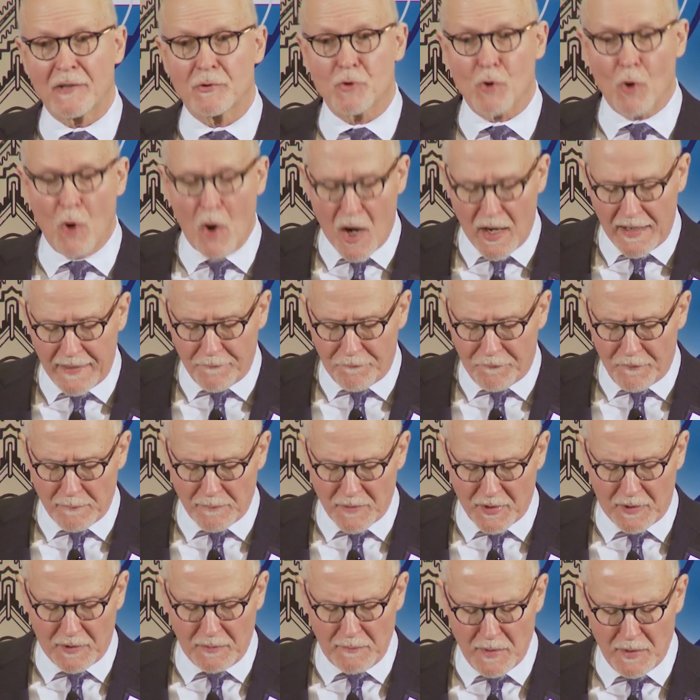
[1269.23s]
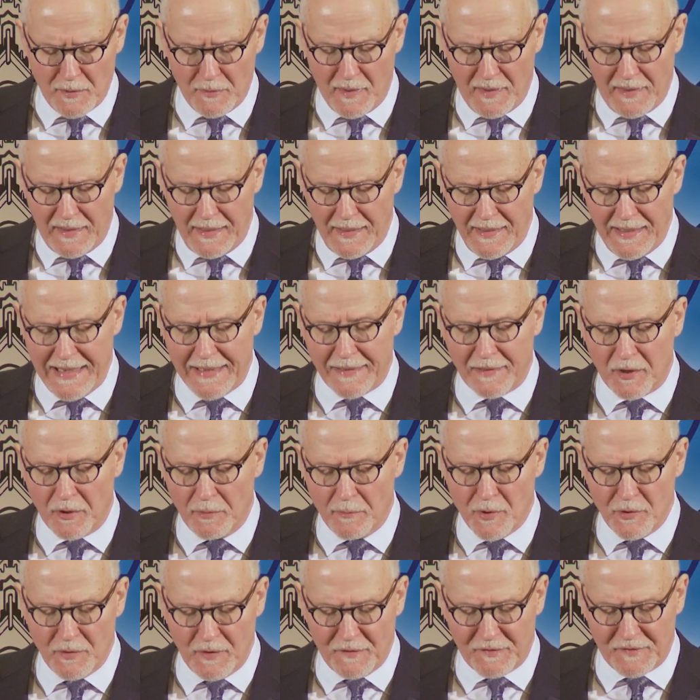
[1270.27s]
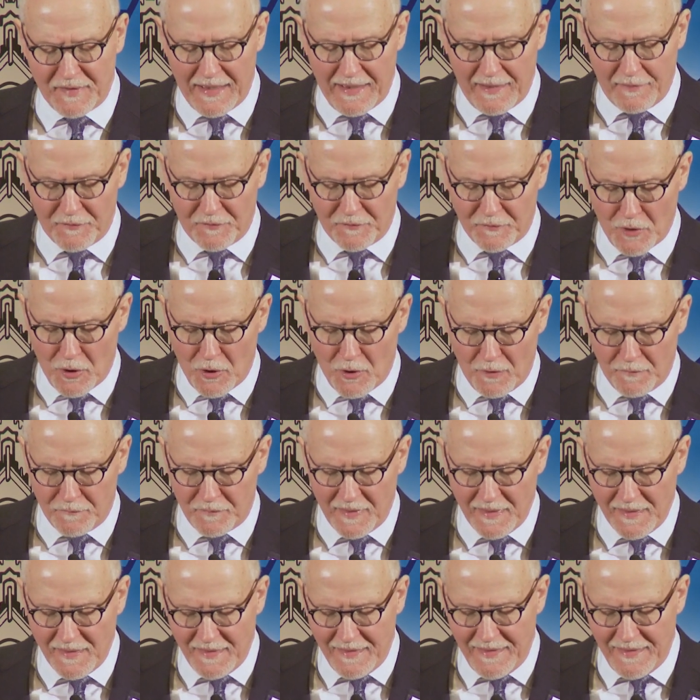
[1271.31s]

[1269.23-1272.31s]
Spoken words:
drawing from the community and communities that I've served,